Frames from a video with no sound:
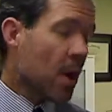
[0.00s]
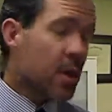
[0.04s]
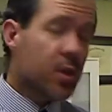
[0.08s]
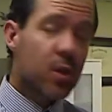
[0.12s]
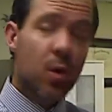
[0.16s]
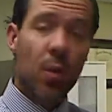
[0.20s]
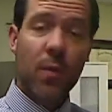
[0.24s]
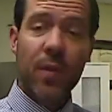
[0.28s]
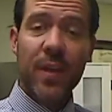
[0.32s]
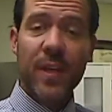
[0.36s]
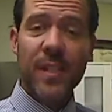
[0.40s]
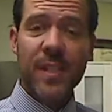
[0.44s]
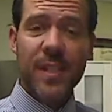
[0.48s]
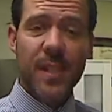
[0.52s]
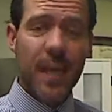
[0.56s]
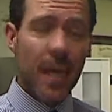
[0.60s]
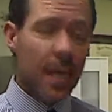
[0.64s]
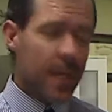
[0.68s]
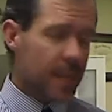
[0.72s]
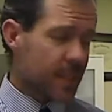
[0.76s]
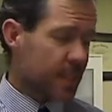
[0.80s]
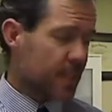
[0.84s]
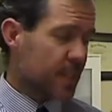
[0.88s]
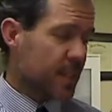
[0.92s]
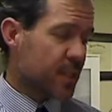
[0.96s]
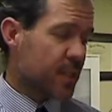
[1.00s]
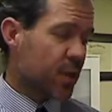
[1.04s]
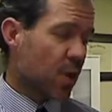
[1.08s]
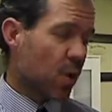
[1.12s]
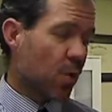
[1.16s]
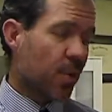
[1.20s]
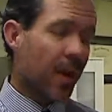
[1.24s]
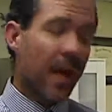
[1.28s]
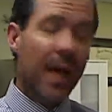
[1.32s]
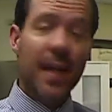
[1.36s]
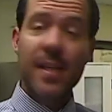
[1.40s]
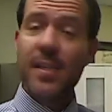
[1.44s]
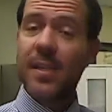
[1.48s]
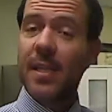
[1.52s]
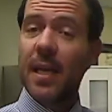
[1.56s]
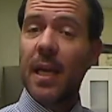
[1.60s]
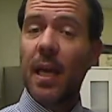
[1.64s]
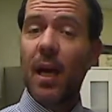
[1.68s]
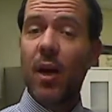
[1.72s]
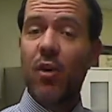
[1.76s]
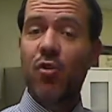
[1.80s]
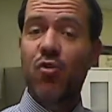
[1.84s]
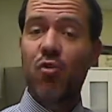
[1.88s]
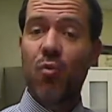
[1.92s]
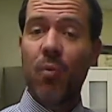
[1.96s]
So this test is known as the
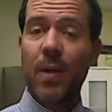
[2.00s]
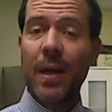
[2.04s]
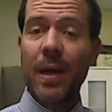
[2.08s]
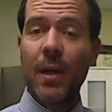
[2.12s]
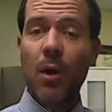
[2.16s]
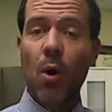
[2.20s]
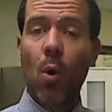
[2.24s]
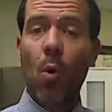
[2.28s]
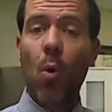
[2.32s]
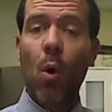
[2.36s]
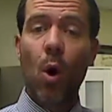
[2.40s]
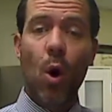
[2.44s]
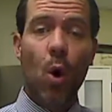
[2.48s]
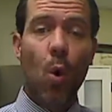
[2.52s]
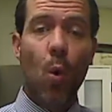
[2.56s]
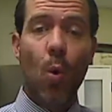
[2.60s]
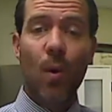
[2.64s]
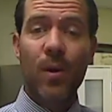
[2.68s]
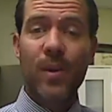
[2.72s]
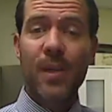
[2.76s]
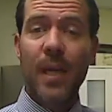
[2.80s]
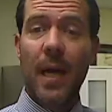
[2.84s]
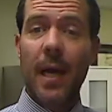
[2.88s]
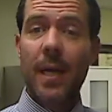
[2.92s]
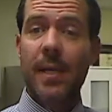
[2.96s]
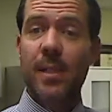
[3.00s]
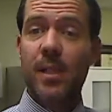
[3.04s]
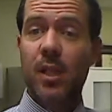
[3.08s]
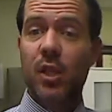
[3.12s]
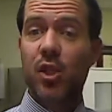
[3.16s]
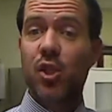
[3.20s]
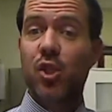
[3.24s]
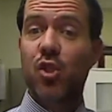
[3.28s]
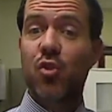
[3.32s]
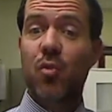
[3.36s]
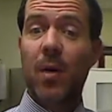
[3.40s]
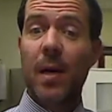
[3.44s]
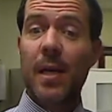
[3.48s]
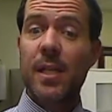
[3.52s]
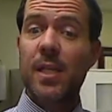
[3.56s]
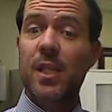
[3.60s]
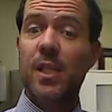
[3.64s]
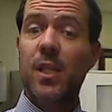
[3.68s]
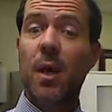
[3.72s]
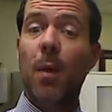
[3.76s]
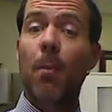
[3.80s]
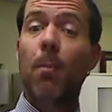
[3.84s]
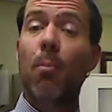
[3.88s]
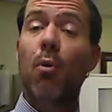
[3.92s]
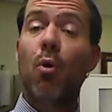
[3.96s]
Adrenocortex Stress
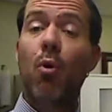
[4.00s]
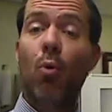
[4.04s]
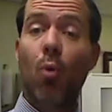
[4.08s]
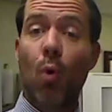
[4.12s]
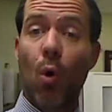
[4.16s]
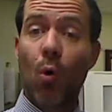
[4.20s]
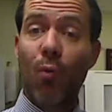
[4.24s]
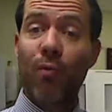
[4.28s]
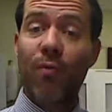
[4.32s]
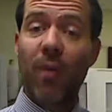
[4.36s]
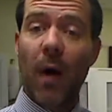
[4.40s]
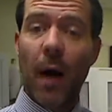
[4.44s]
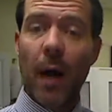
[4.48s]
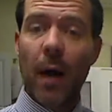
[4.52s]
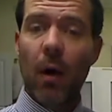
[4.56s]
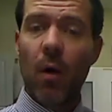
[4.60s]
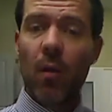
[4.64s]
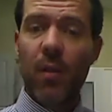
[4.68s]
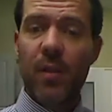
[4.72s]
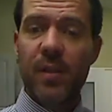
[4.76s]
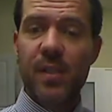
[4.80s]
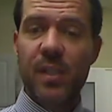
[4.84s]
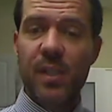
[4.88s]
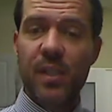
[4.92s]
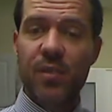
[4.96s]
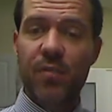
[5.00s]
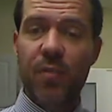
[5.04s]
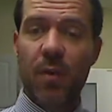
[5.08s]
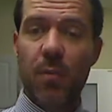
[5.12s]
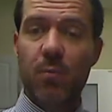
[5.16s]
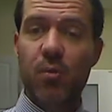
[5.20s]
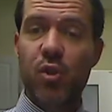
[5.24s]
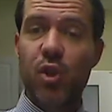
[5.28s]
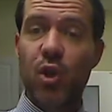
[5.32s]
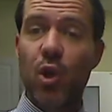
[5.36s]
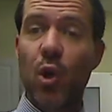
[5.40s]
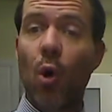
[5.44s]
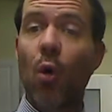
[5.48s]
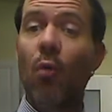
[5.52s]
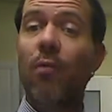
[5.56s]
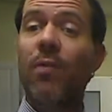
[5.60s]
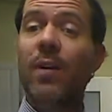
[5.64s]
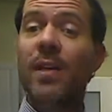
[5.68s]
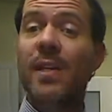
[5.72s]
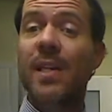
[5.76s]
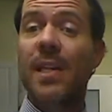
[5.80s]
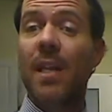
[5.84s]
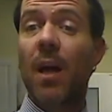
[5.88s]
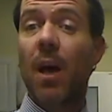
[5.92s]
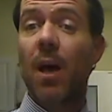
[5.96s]
profile. This is from Genova
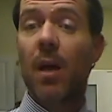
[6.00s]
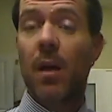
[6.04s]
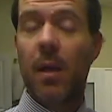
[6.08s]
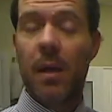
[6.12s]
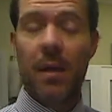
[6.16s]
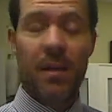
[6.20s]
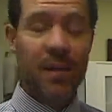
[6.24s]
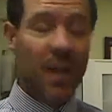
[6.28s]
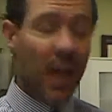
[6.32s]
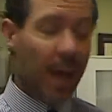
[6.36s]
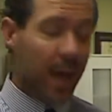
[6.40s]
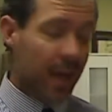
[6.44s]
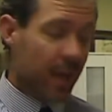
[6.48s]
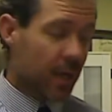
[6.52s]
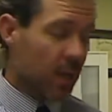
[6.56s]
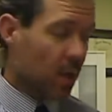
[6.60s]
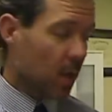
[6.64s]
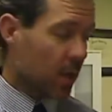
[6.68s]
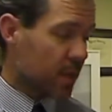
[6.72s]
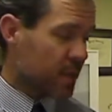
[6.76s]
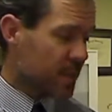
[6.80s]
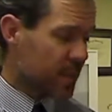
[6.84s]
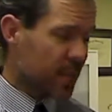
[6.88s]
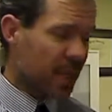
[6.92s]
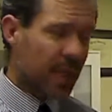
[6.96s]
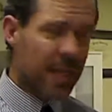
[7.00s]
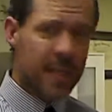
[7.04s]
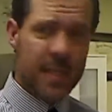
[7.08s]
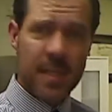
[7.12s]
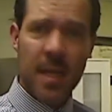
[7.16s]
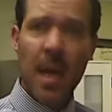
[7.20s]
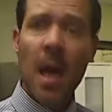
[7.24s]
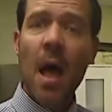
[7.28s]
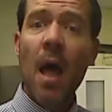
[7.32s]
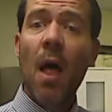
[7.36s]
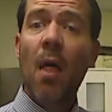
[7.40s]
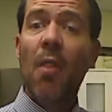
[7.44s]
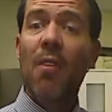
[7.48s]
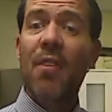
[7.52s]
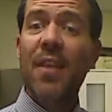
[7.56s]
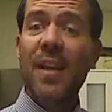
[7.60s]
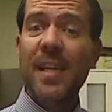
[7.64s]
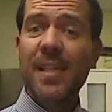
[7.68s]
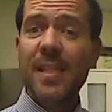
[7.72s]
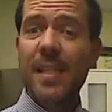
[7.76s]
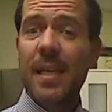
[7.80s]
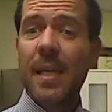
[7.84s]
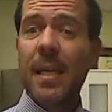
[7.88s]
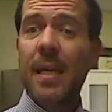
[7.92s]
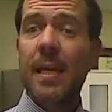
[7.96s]
Diagnostics.
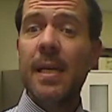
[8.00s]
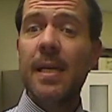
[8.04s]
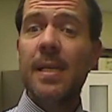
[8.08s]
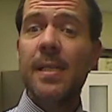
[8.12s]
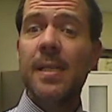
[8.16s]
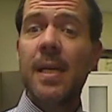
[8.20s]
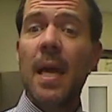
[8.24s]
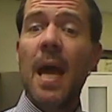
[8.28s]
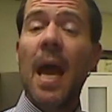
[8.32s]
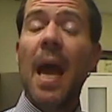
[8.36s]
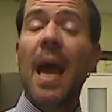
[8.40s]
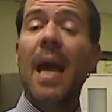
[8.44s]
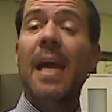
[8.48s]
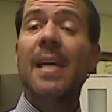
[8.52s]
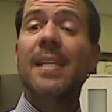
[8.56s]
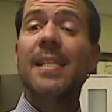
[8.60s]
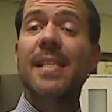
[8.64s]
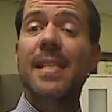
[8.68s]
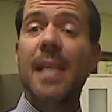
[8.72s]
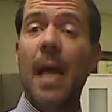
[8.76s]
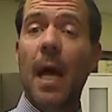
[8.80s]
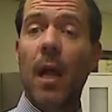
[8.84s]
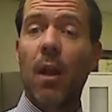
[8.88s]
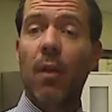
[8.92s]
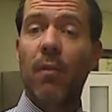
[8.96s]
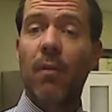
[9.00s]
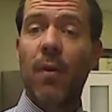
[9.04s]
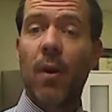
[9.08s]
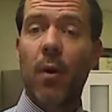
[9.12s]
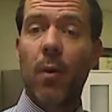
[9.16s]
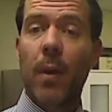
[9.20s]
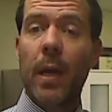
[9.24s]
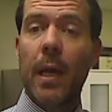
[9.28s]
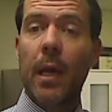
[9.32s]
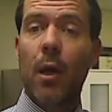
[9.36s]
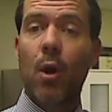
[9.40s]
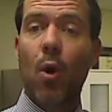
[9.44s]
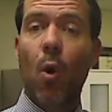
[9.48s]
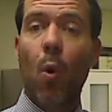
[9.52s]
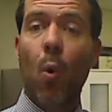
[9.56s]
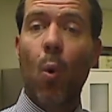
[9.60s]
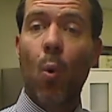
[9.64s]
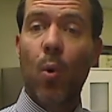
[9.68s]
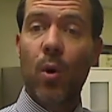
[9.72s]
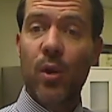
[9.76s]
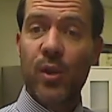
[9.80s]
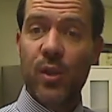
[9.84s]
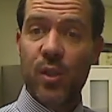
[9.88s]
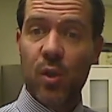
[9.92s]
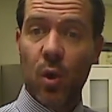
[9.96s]
This is a salivary
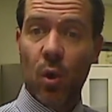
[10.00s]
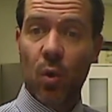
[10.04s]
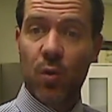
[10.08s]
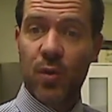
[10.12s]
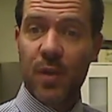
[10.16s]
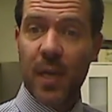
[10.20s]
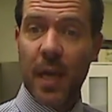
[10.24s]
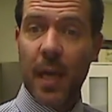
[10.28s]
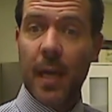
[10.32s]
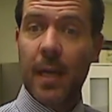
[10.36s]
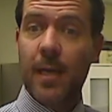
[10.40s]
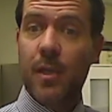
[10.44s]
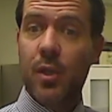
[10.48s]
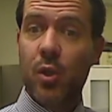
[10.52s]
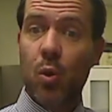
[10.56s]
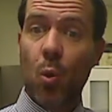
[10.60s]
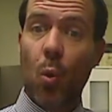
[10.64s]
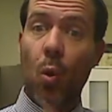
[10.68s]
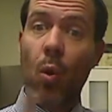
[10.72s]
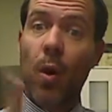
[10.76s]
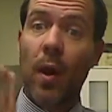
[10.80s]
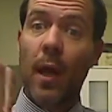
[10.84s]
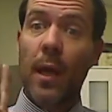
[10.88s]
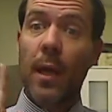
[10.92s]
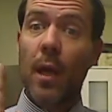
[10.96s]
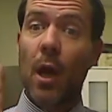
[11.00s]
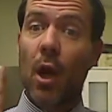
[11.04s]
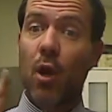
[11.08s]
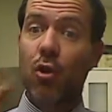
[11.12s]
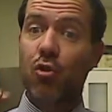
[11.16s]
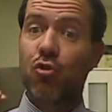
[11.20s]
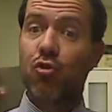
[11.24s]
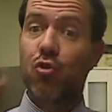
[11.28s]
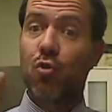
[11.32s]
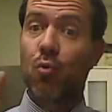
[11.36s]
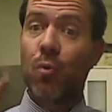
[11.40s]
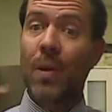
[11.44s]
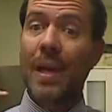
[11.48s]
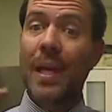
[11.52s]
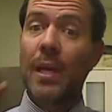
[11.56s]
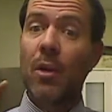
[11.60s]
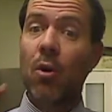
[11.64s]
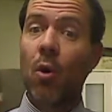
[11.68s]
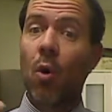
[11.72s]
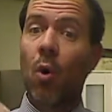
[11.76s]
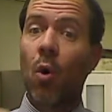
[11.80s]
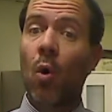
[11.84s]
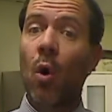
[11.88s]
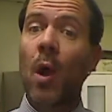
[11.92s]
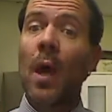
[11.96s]
cortisol test or an
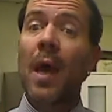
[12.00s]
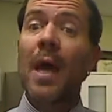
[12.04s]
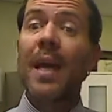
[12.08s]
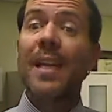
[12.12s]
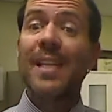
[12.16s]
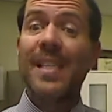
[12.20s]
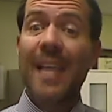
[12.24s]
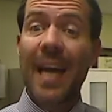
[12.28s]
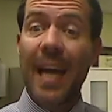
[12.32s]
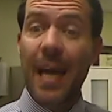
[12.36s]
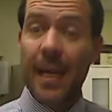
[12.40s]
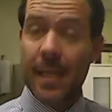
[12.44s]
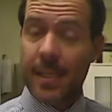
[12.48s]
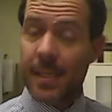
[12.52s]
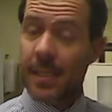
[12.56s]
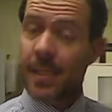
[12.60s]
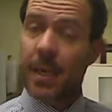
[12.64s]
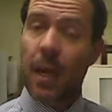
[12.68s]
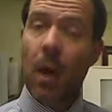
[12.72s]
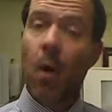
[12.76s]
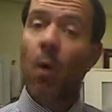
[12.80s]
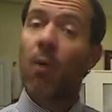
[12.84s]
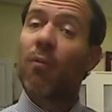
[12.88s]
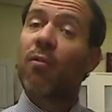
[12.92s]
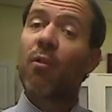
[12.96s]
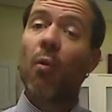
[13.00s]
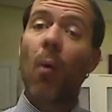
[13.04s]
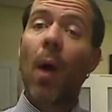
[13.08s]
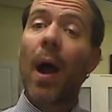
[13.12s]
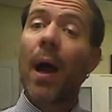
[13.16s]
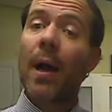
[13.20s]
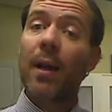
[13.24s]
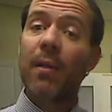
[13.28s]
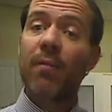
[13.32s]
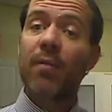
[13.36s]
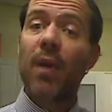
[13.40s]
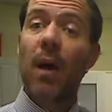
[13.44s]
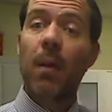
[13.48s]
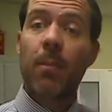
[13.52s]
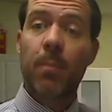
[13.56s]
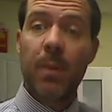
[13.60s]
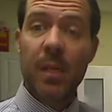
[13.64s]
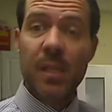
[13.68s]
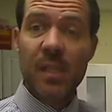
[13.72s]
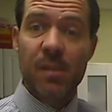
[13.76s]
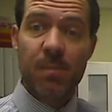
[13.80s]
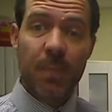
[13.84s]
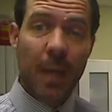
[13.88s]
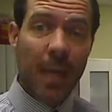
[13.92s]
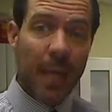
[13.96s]
adrenal test. Now, a variety of
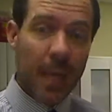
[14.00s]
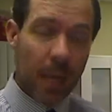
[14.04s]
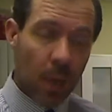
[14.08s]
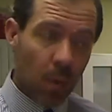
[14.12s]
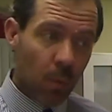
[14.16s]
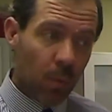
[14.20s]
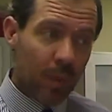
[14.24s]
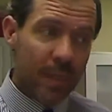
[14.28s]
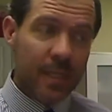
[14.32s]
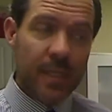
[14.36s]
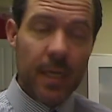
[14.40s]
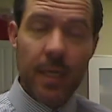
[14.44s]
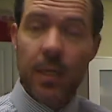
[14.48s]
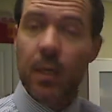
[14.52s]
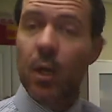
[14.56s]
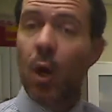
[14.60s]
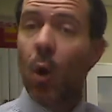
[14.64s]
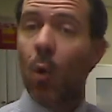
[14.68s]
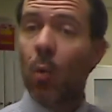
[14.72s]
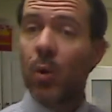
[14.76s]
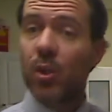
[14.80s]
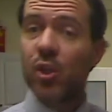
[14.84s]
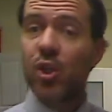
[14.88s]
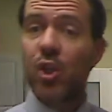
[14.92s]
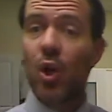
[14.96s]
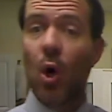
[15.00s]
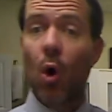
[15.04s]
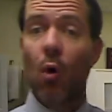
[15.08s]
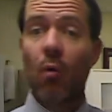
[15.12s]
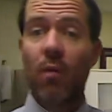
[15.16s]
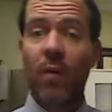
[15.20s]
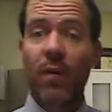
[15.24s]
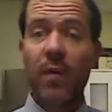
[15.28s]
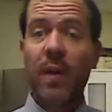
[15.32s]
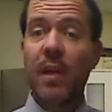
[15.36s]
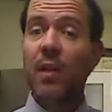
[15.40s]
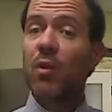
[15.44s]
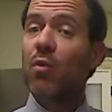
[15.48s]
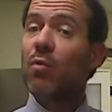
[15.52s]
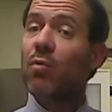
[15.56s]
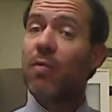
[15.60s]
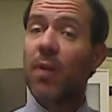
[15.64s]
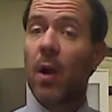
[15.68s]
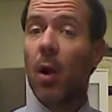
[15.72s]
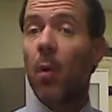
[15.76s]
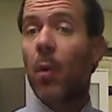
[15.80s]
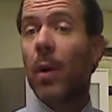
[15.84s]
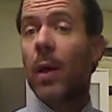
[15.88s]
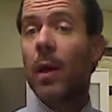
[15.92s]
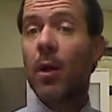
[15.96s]
companies make it. We tend to go with Genova. They do
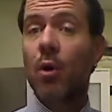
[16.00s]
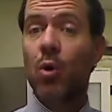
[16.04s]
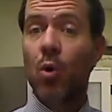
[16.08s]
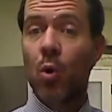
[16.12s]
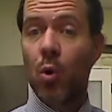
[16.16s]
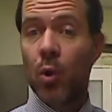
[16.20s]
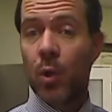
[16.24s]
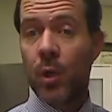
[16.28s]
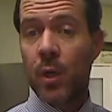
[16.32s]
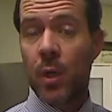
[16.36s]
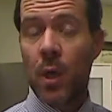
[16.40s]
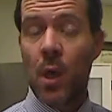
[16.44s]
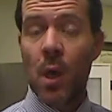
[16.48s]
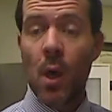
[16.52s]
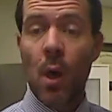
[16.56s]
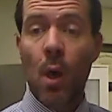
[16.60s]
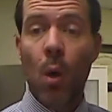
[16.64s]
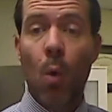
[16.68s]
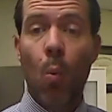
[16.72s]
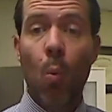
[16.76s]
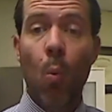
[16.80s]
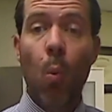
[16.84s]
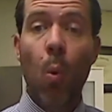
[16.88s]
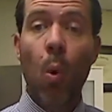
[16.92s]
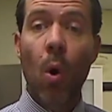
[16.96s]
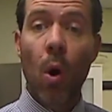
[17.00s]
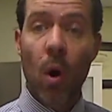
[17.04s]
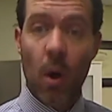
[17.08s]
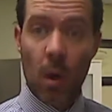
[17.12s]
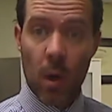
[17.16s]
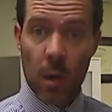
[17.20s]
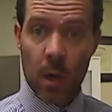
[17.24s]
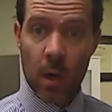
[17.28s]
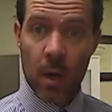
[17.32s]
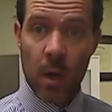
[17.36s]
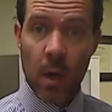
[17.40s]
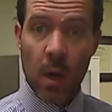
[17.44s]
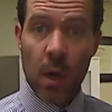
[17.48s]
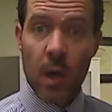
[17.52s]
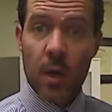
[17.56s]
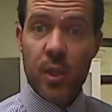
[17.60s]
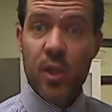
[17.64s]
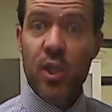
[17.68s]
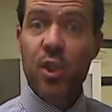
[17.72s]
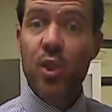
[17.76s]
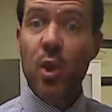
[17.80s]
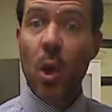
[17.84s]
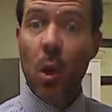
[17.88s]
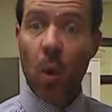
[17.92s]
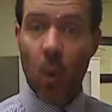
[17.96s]
very good work.
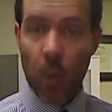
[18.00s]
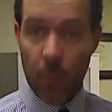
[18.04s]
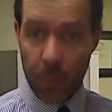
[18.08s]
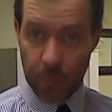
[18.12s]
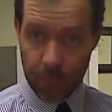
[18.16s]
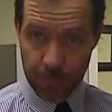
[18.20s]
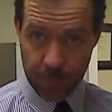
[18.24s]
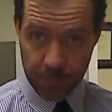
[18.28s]
So,